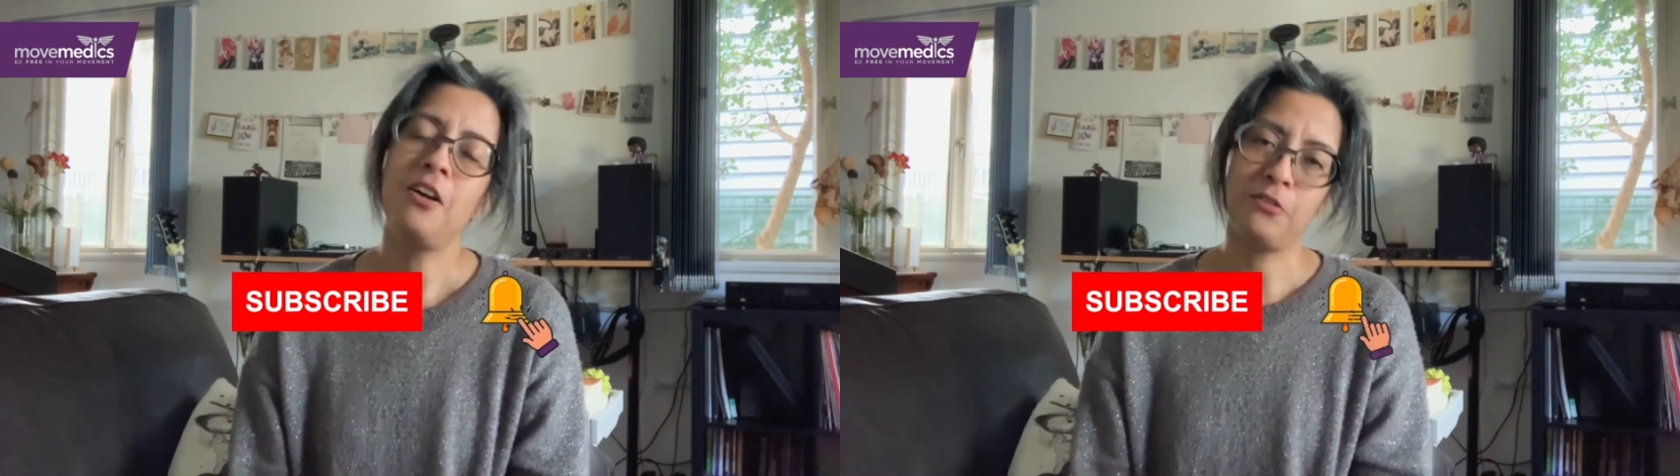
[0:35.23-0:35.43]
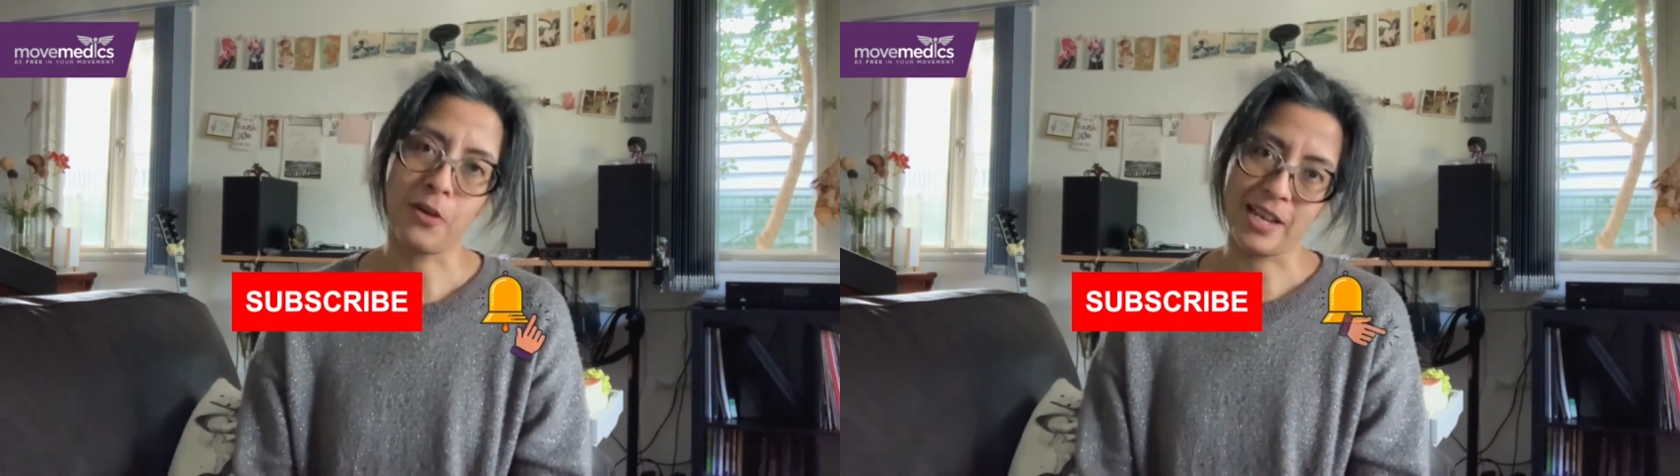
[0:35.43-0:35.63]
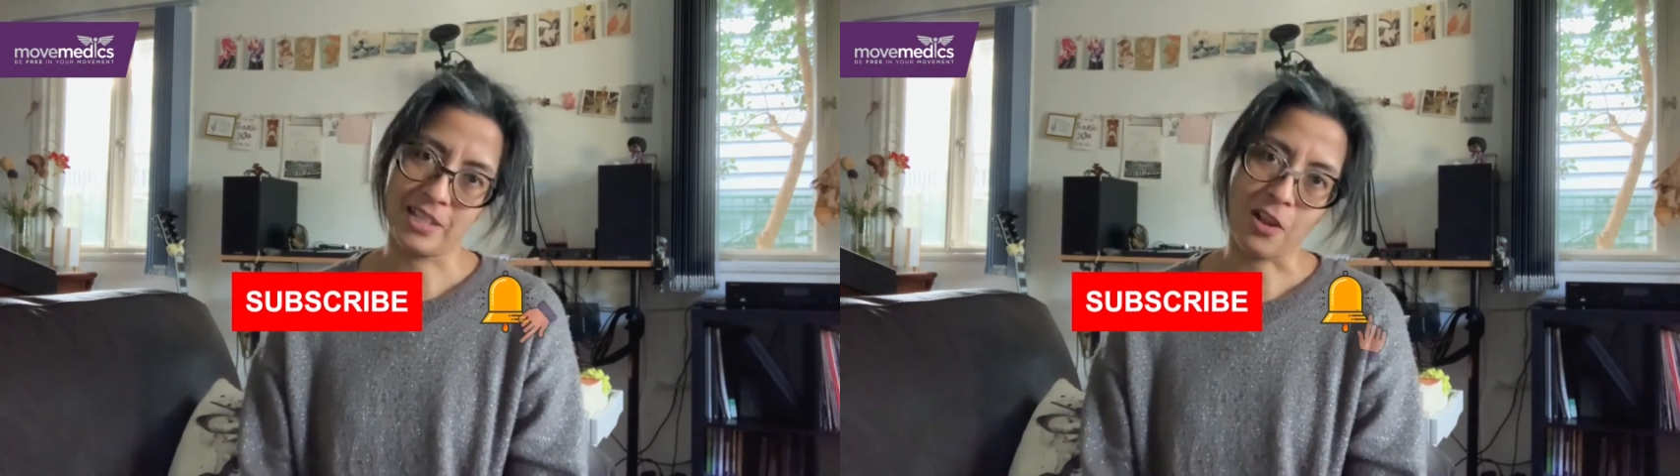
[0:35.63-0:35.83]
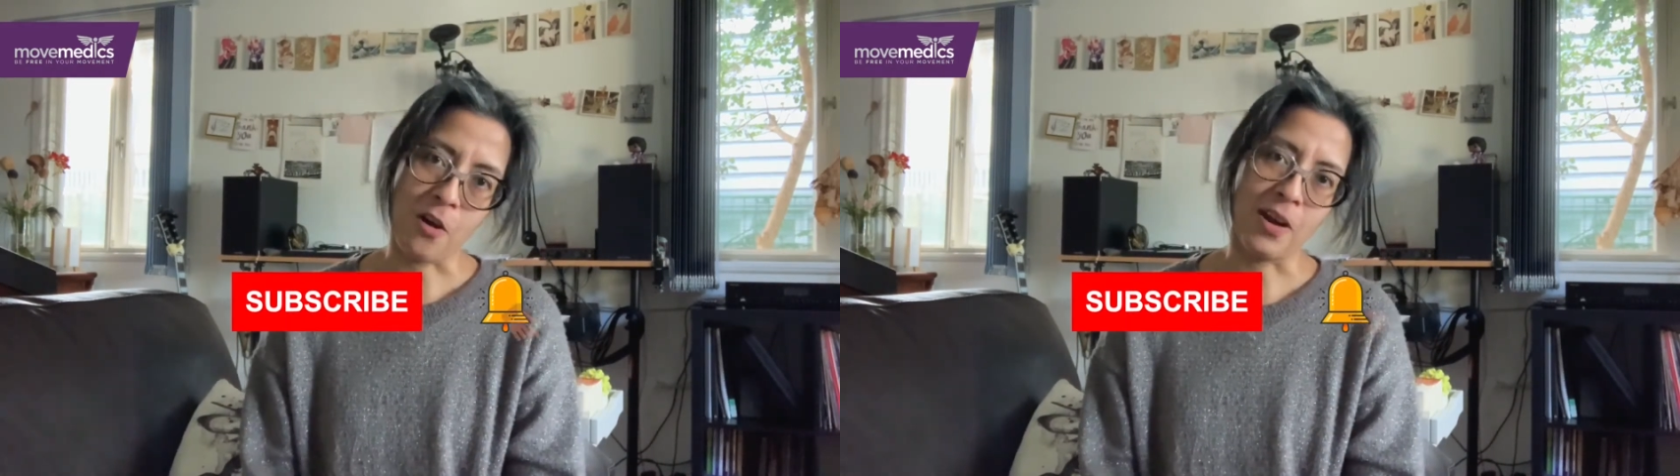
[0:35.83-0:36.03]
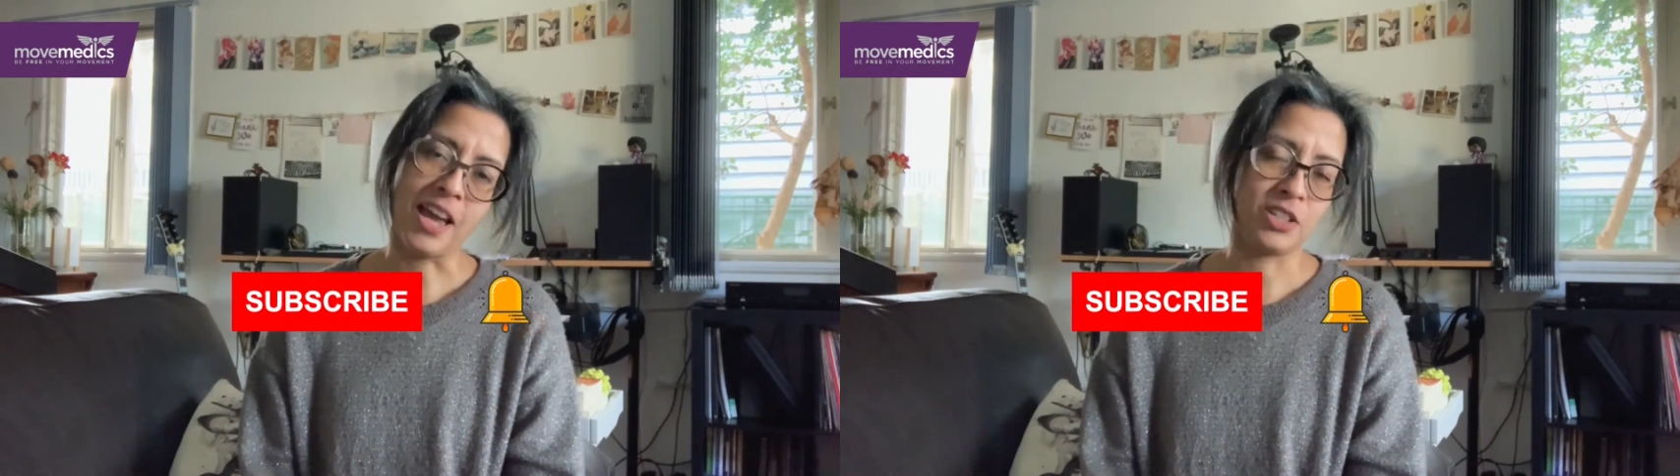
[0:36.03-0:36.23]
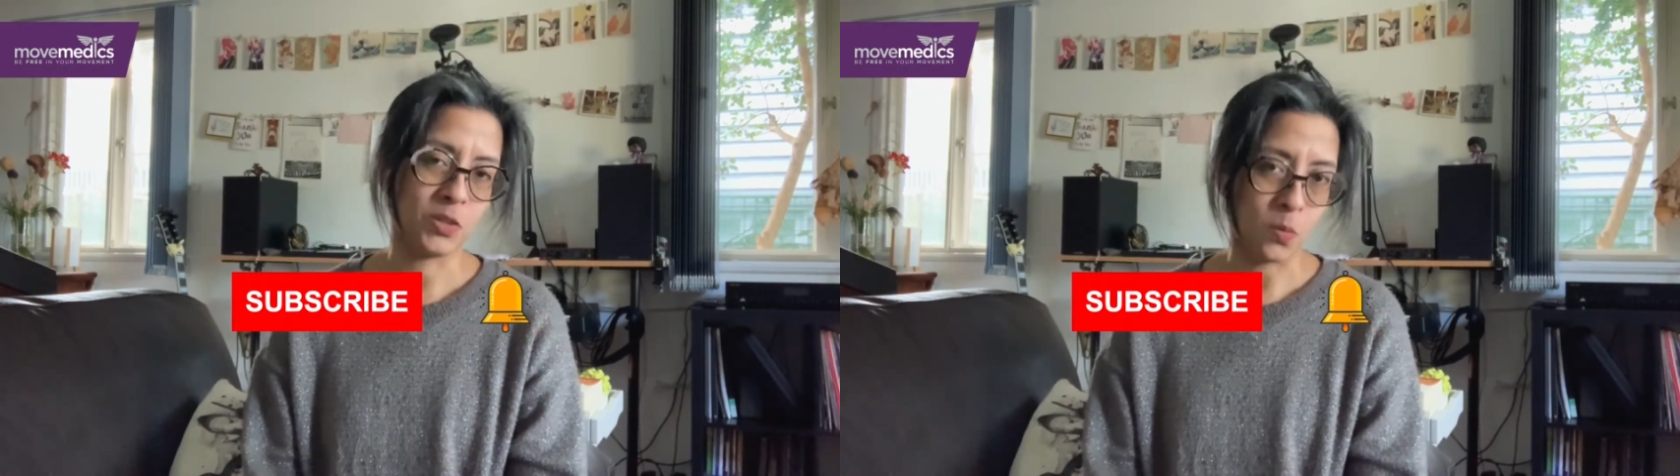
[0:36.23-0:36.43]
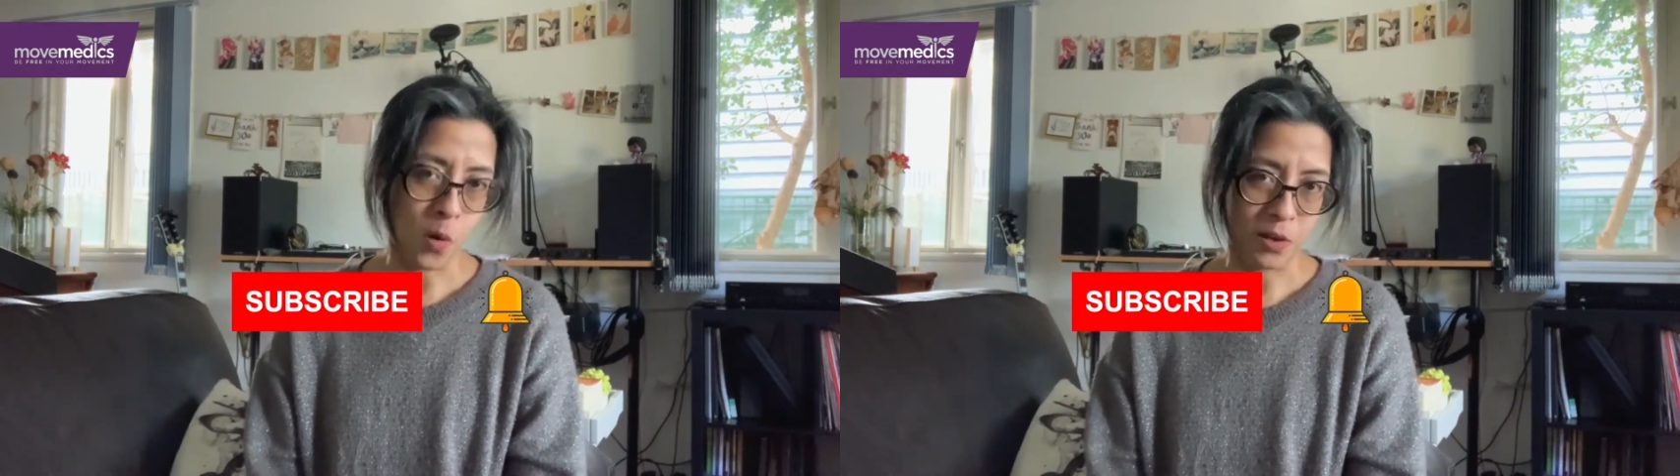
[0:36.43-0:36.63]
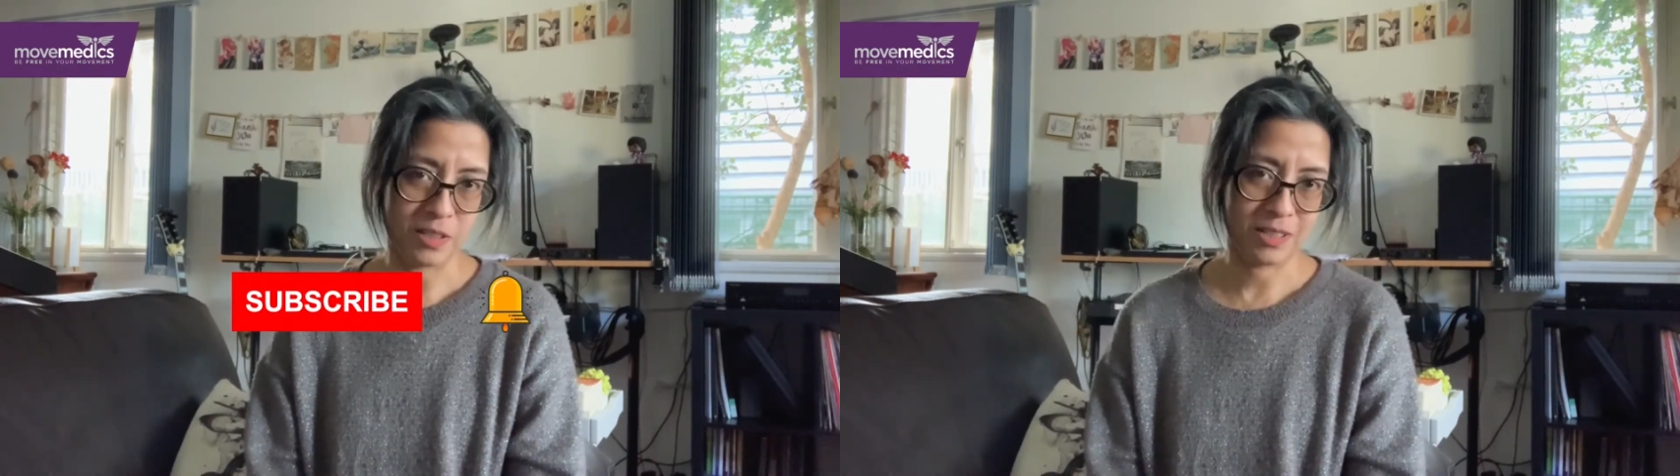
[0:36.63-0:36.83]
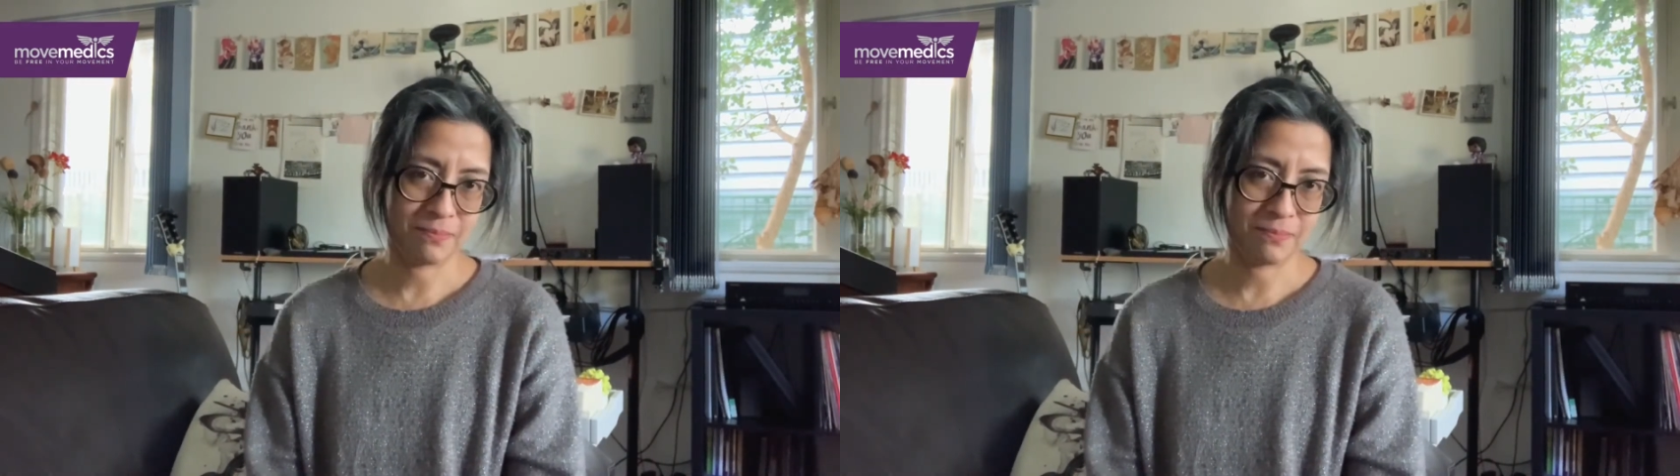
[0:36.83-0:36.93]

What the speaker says: for as long as you want.